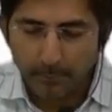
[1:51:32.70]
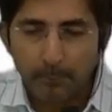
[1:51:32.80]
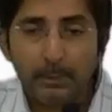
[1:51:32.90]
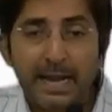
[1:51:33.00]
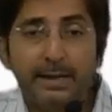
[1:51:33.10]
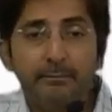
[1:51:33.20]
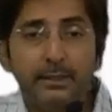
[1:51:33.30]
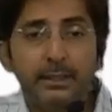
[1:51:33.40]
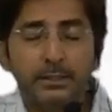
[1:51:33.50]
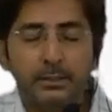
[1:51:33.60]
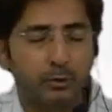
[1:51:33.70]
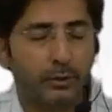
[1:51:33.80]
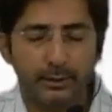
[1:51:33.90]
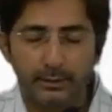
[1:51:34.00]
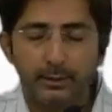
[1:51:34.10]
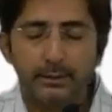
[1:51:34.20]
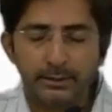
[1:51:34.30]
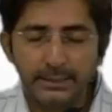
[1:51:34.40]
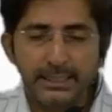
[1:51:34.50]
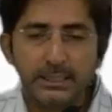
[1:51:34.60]
Prime Minister,
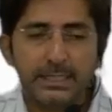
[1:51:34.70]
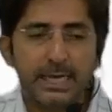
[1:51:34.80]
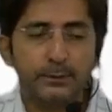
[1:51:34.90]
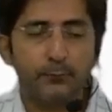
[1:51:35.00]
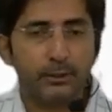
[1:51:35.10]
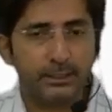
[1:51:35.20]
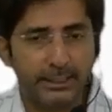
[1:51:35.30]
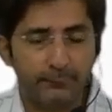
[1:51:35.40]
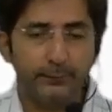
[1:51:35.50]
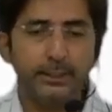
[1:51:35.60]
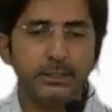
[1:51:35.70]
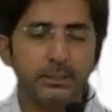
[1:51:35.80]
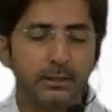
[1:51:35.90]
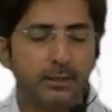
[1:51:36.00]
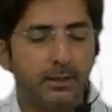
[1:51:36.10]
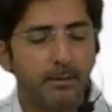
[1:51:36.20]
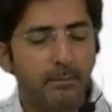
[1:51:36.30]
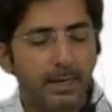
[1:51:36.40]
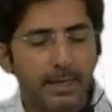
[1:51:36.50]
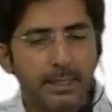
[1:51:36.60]
C stands for Chief Minister.
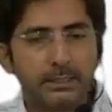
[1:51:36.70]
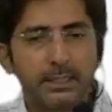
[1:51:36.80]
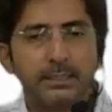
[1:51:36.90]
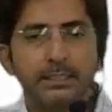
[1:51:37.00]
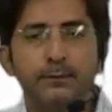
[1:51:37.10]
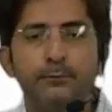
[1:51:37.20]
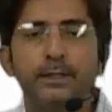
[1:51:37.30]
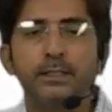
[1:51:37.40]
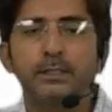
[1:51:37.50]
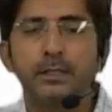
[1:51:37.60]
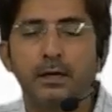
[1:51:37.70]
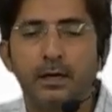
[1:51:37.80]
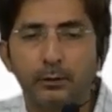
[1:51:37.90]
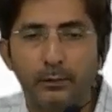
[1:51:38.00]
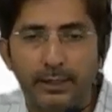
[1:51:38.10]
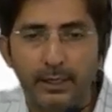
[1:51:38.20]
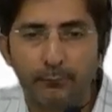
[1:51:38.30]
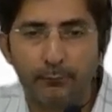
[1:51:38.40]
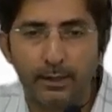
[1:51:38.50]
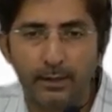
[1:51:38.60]
Maharashtra Chief Minister Earthquake Relief
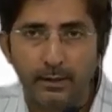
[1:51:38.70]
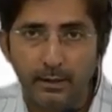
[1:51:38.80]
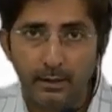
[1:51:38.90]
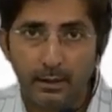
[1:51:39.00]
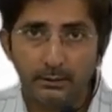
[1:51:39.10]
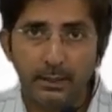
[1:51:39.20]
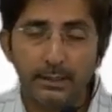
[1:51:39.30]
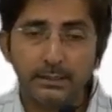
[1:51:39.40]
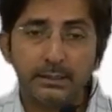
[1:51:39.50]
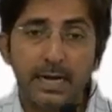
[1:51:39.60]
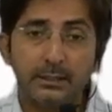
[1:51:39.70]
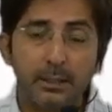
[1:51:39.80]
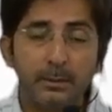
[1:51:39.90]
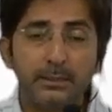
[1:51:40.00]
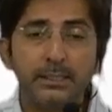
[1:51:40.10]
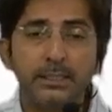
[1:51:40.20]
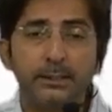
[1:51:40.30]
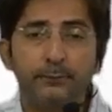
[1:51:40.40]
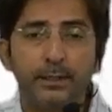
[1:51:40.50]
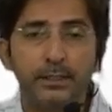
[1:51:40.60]
Fund, other is Andhra Pradesh
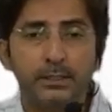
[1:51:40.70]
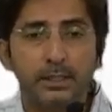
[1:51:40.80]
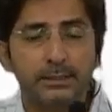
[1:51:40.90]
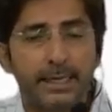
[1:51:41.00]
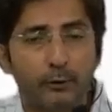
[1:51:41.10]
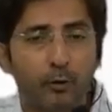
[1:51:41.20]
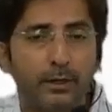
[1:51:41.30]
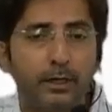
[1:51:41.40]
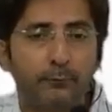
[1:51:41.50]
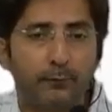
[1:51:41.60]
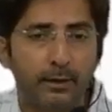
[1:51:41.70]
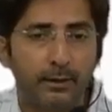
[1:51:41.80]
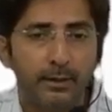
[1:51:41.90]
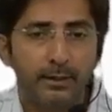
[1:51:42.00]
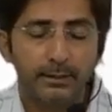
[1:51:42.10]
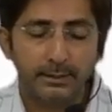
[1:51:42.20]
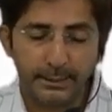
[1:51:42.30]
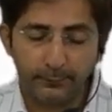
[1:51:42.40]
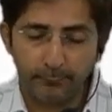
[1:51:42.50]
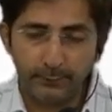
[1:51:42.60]
Chief Minister Cyclone Relief Fund.
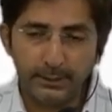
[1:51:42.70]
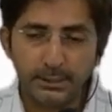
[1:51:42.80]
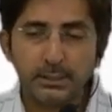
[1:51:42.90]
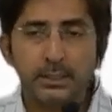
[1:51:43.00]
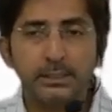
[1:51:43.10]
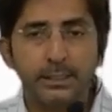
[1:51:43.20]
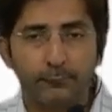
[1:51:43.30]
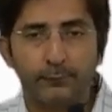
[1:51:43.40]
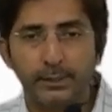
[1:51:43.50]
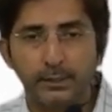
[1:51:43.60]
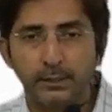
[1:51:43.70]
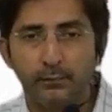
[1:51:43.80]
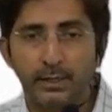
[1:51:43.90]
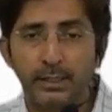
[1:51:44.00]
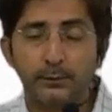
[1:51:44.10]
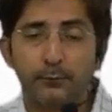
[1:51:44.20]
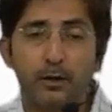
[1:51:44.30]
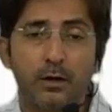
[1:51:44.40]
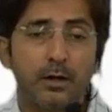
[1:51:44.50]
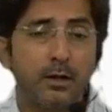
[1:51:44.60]
Chief Minister. One is
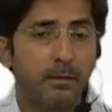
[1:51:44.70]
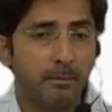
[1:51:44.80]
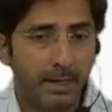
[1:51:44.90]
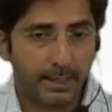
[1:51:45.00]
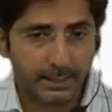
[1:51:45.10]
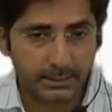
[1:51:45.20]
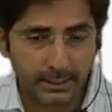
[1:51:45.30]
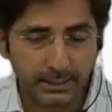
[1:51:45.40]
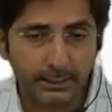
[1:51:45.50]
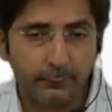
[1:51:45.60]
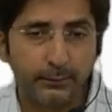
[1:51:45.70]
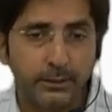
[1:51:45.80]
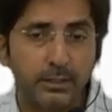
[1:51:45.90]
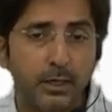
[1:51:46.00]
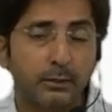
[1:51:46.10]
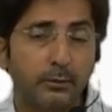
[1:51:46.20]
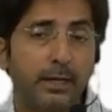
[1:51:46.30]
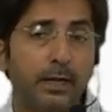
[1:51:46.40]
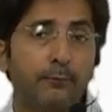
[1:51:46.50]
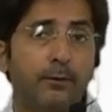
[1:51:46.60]
for Maharashtra Chief Minister Earthquake
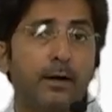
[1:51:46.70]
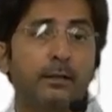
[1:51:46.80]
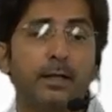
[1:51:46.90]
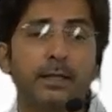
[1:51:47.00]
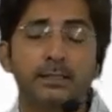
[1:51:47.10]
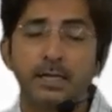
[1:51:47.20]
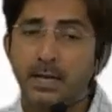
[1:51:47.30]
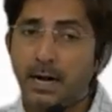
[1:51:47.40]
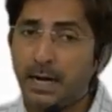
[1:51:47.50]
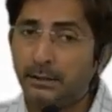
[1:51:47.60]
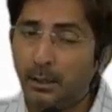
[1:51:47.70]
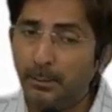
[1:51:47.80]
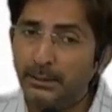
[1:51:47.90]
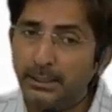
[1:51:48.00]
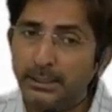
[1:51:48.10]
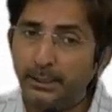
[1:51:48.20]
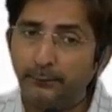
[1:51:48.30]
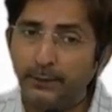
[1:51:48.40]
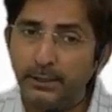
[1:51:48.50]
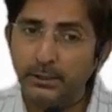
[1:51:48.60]
Relief Fund, other is Andhra Pradesh Chief
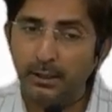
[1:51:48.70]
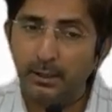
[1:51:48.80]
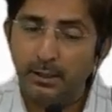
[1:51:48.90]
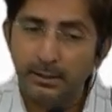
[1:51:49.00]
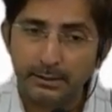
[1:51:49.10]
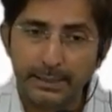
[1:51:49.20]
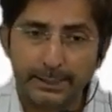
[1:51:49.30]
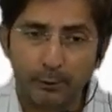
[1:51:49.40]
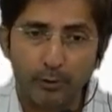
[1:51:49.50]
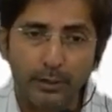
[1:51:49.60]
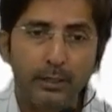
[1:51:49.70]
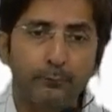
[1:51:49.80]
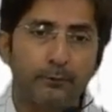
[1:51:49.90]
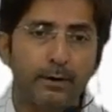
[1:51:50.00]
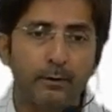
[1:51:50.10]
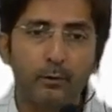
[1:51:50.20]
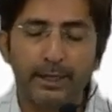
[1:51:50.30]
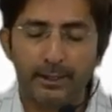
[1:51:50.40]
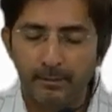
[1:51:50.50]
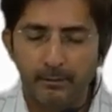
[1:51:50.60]
Minister Cyclone Relief Fund.
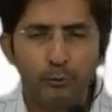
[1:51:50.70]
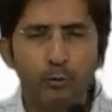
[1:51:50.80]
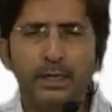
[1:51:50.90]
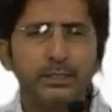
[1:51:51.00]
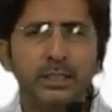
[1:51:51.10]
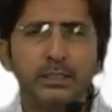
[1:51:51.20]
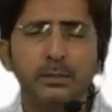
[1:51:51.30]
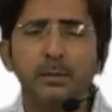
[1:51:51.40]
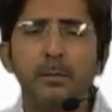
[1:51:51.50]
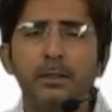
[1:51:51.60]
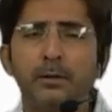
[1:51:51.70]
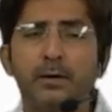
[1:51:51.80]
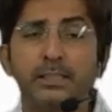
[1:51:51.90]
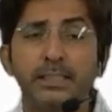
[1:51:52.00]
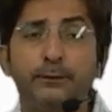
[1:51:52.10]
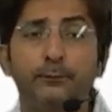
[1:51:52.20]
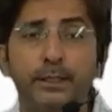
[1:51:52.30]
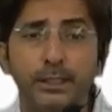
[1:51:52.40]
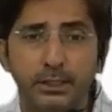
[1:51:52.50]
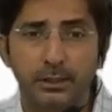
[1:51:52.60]
Okay, you can just remember the word Chief
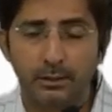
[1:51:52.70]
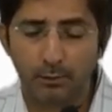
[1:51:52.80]
Minister.